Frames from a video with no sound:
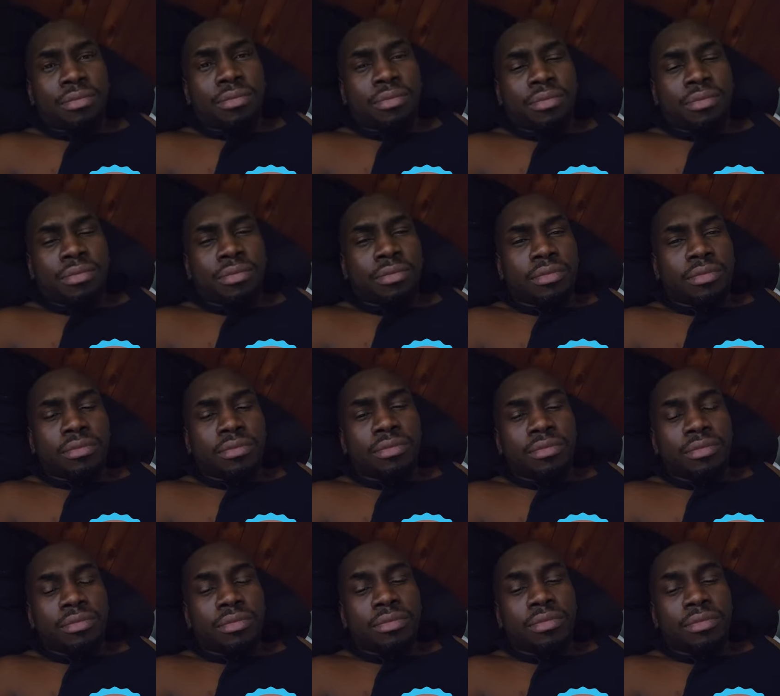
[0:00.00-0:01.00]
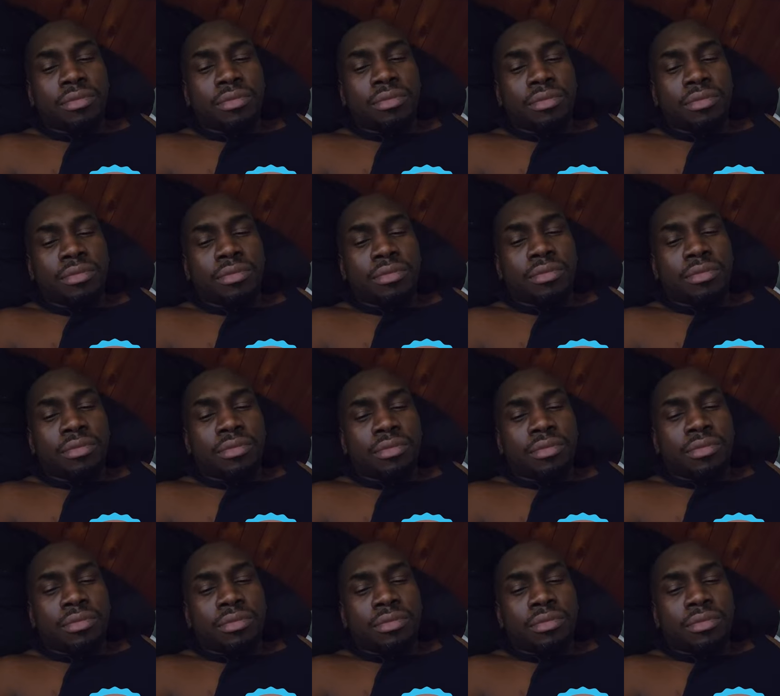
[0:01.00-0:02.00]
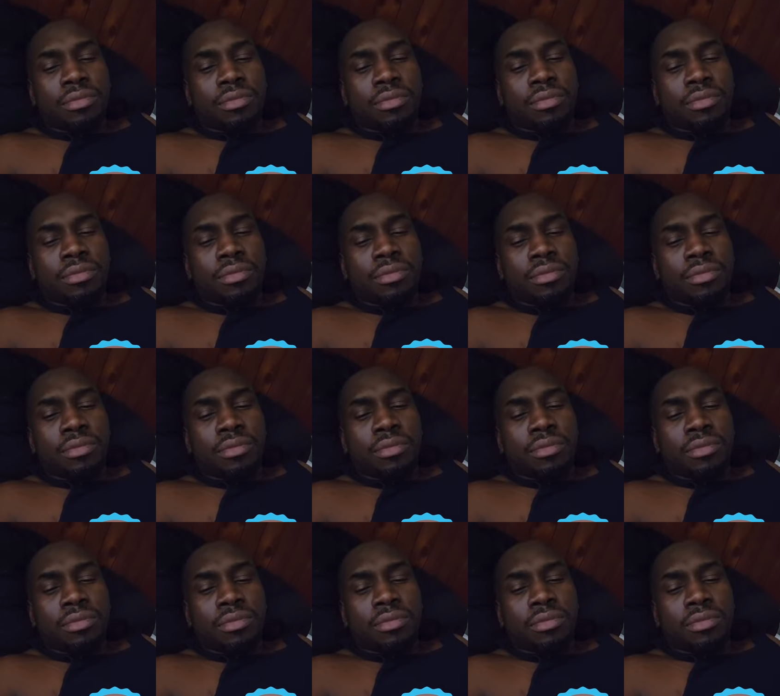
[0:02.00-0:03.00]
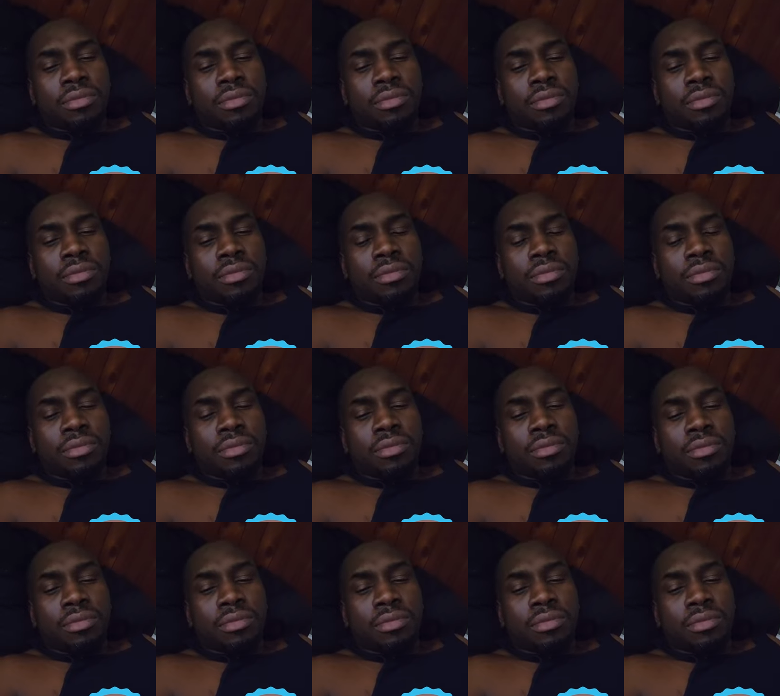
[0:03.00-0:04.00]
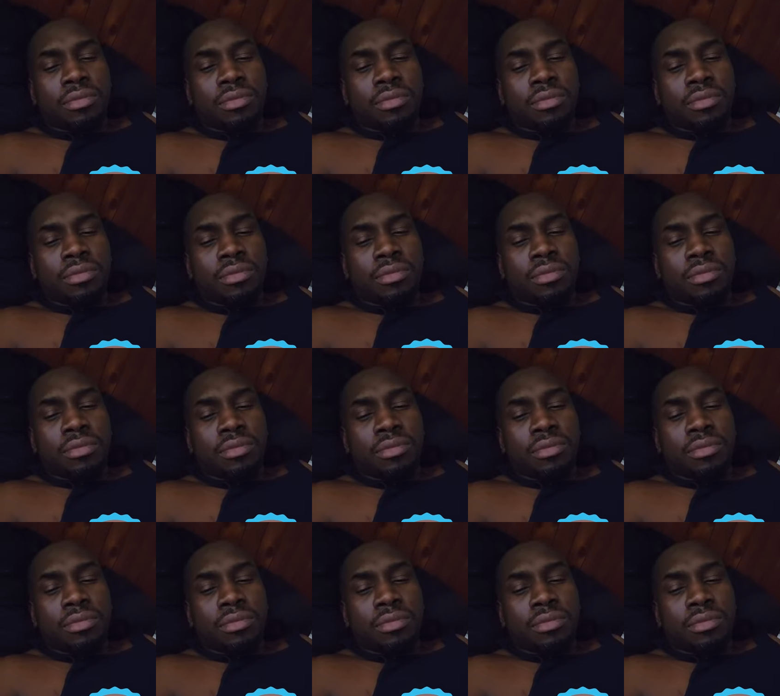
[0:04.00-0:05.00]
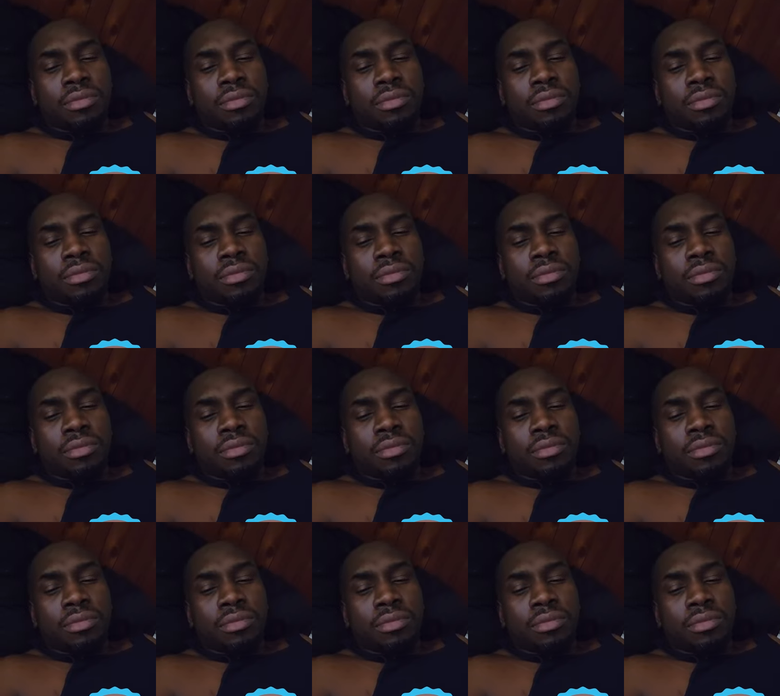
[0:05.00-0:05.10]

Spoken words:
No one is speaking in this clip.